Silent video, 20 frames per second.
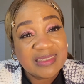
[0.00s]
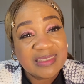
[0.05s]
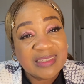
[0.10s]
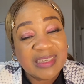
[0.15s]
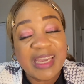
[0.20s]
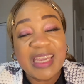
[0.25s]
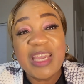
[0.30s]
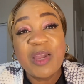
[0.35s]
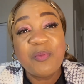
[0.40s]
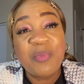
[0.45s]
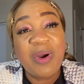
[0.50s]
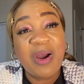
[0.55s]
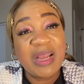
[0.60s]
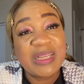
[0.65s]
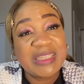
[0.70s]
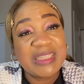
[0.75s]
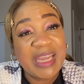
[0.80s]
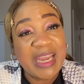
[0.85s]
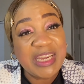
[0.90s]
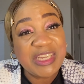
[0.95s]
an
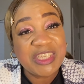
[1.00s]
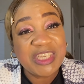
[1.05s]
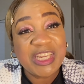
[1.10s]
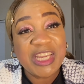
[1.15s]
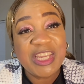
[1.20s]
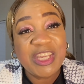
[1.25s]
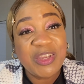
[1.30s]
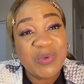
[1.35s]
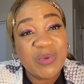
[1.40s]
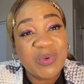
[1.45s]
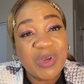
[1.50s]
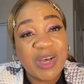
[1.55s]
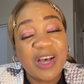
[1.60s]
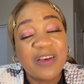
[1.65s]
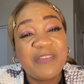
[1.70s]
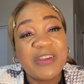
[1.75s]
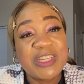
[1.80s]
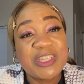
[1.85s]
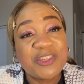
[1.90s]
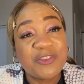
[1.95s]
impartation in you
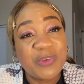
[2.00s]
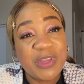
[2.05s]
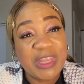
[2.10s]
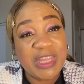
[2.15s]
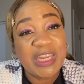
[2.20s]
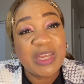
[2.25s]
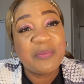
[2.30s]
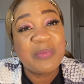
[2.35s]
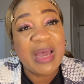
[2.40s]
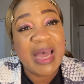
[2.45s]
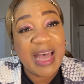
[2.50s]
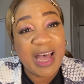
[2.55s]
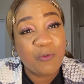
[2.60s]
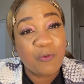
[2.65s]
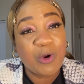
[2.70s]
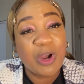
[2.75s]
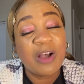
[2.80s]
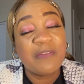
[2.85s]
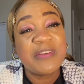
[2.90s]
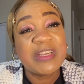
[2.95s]
of his strengthening
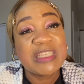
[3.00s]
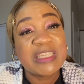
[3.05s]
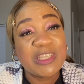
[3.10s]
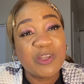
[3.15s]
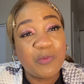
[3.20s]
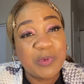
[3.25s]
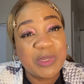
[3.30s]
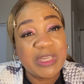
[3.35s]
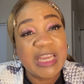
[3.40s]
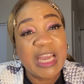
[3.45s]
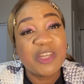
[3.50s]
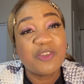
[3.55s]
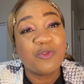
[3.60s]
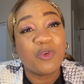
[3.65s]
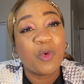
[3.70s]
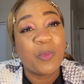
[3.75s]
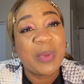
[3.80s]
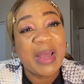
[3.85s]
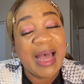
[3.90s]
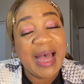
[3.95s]
power, of his
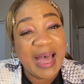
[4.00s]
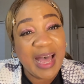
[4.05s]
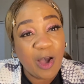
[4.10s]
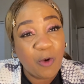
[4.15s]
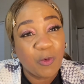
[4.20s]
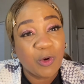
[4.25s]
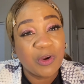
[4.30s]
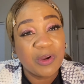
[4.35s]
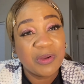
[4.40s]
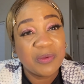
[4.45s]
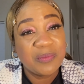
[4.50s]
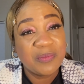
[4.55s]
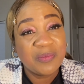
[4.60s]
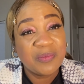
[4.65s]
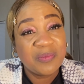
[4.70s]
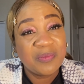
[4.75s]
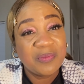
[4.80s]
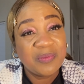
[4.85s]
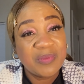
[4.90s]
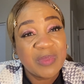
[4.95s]
supernatural power,
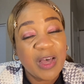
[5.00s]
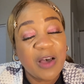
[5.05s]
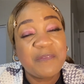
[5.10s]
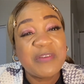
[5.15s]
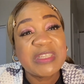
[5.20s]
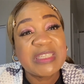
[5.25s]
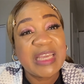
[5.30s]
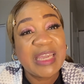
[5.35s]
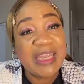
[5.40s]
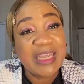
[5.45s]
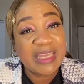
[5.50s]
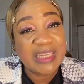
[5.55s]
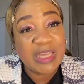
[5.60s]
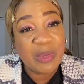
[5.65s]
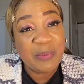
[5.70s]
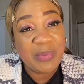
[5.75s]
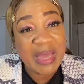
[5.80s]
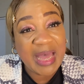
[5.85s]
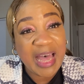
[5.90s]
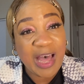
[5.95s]
of his
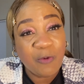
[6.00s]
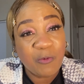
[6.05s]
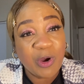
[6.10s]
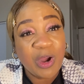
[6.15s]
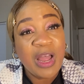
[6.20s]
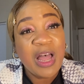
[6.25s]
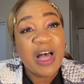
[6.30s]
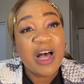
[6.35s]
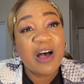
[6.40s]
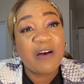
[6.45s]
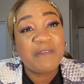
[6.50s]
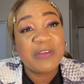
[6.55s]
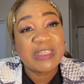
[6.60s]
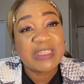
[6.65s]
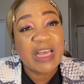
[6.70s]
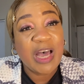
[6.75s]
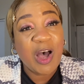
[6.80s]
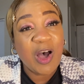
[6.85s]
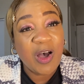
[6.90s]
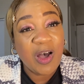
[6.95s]
healing power, of his
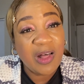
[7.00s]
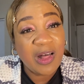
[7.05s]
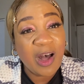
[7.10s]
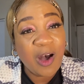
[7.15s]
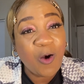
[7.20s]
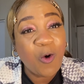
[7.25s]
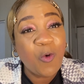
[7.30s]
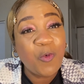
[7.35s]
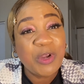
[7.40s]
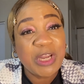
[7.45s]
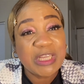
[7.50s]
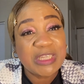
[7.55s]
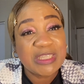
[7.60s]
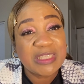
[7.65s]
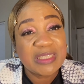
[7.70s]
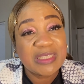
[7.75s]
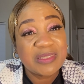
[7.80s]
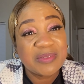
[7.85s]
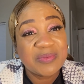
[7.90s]
wholeness.